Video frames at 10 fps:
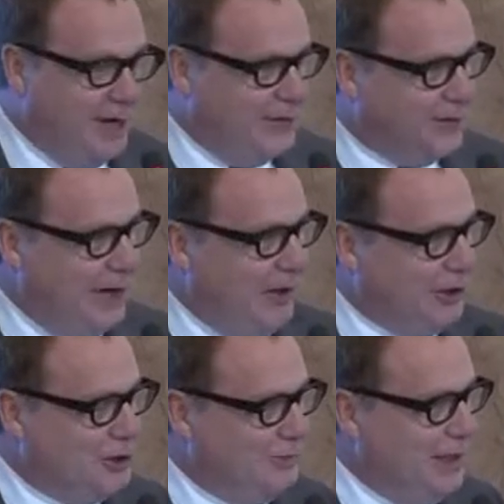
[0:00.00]
the
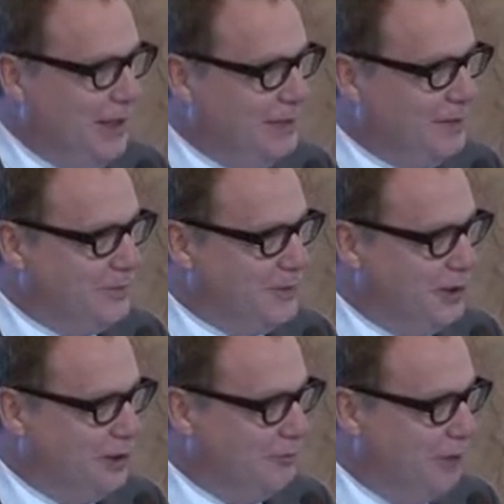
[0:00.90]
direction of lanes of
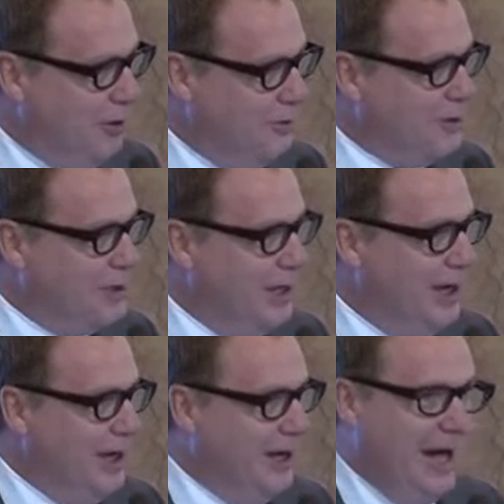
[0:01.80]
certain roads,
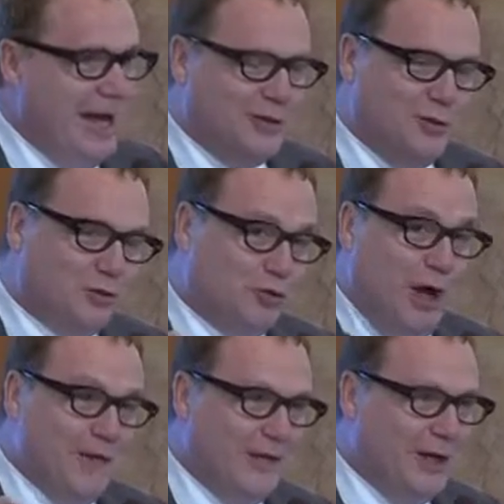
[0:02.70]
as you're
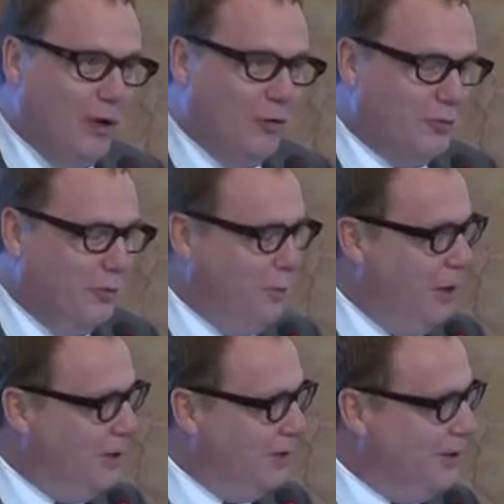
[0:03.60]
driving along them
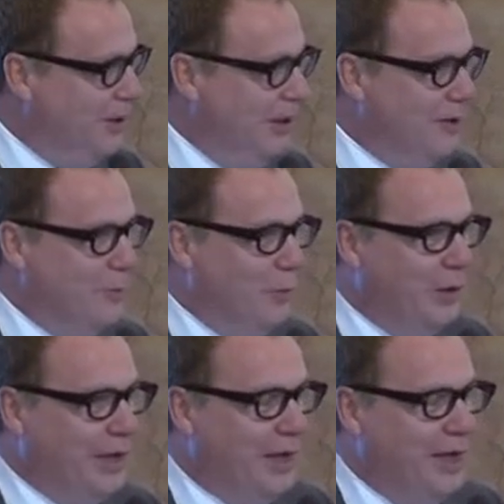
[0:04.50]
early in the
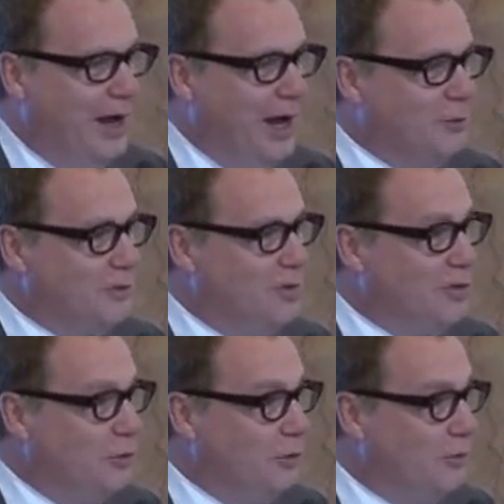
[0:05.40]
morning. I also
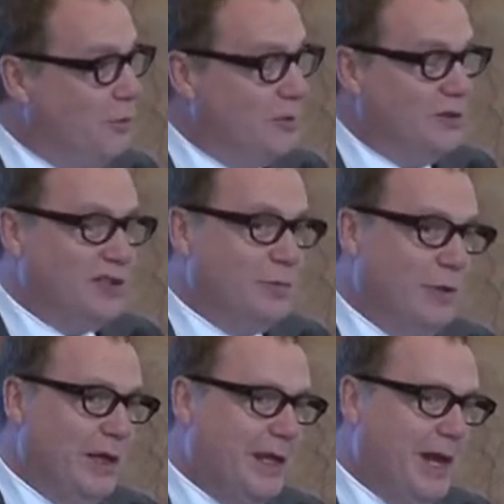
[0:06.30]
saw, of course, this
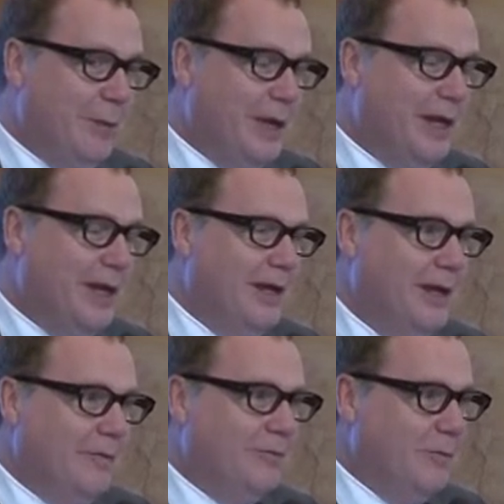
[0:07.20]
morning coming here
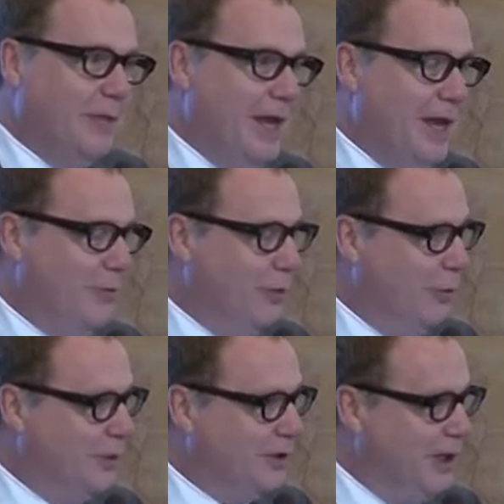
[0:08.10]
from the
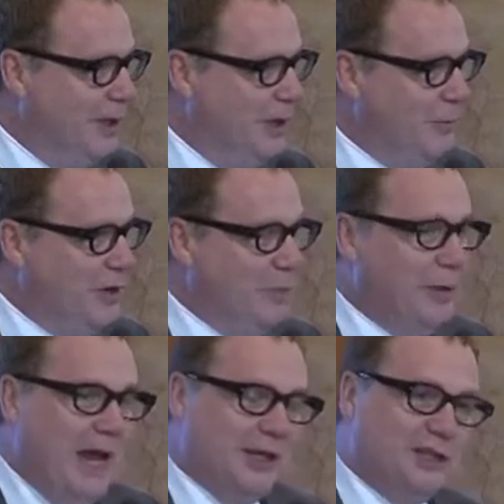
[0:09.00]
airport,
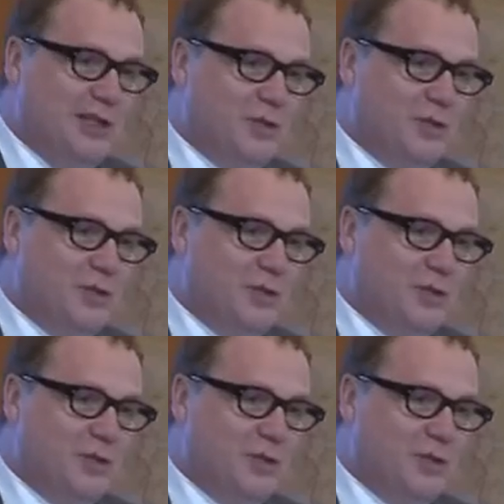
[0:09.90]
people actually